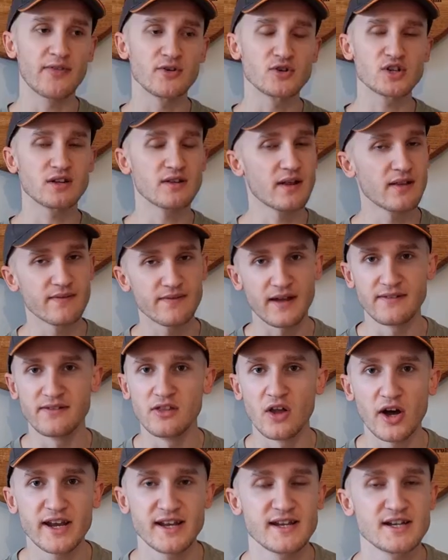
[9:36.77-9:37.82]
there's a, the, the
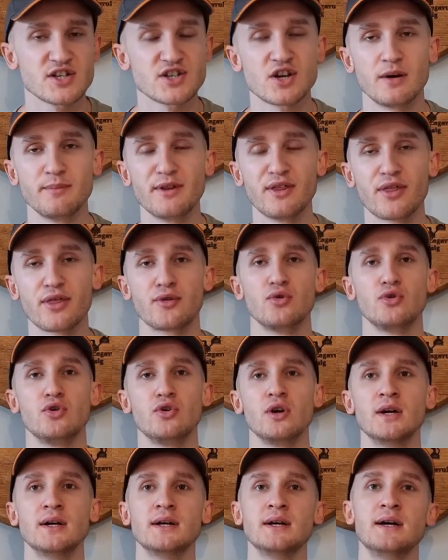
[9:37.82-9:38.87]
nuttiness coming
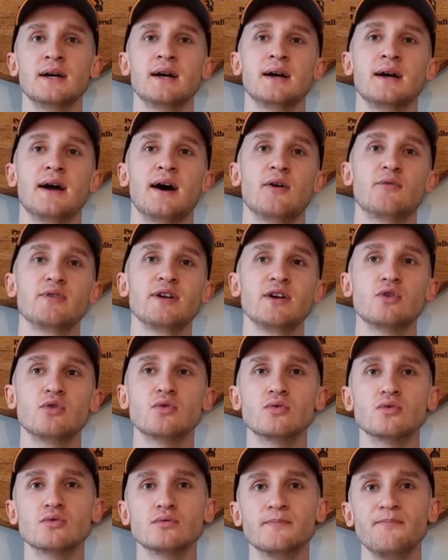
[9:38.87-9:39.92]
through, a
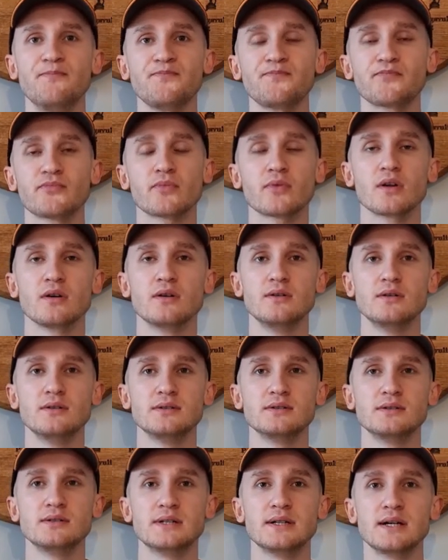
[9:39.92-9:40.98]
real,
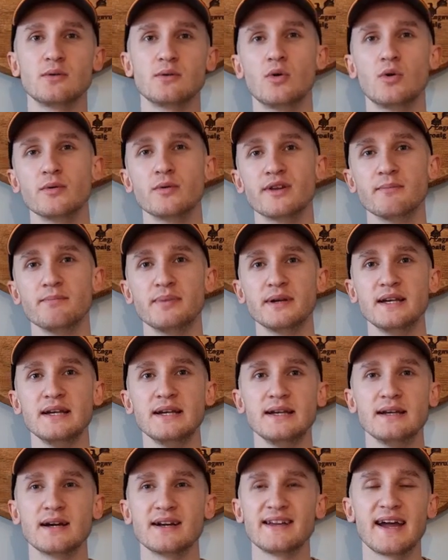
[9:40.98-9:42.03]
what would it
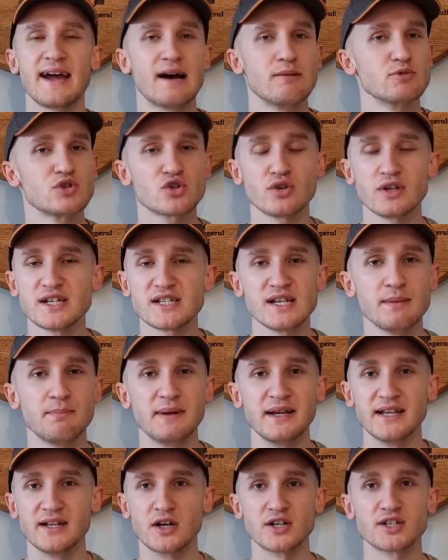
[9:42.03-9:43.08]
be, yeah, I'm just going to say
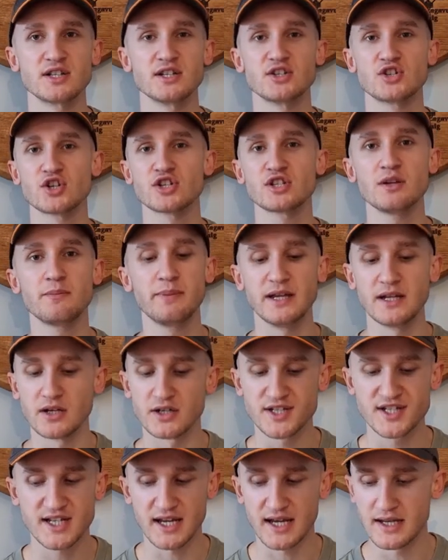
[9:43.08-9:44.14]
peanuts, it's just the
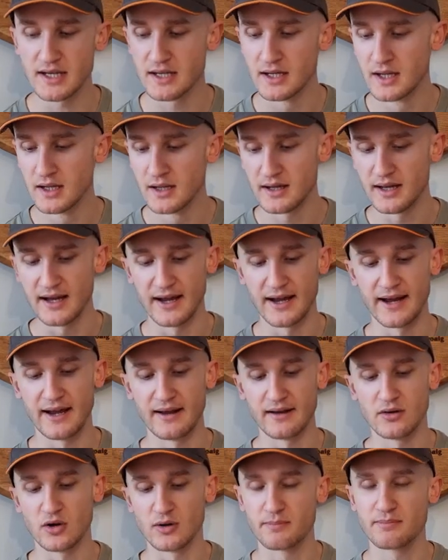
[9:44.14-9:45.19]
peanut skin,
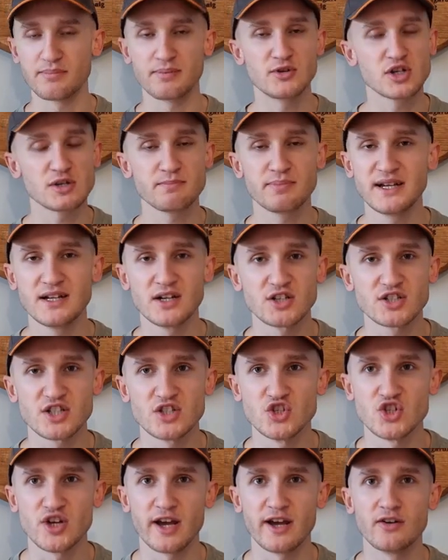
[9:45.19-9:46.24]
uh, or just peanuts in
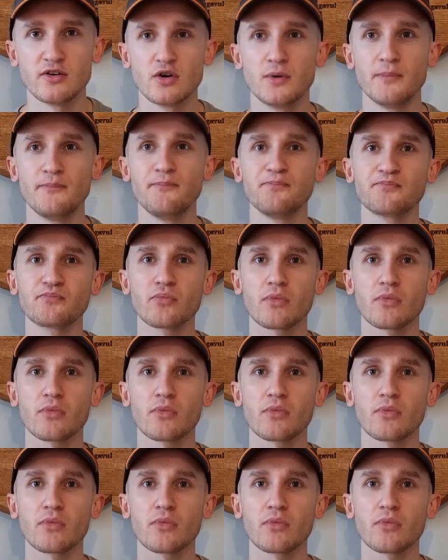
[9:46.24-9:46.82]
general.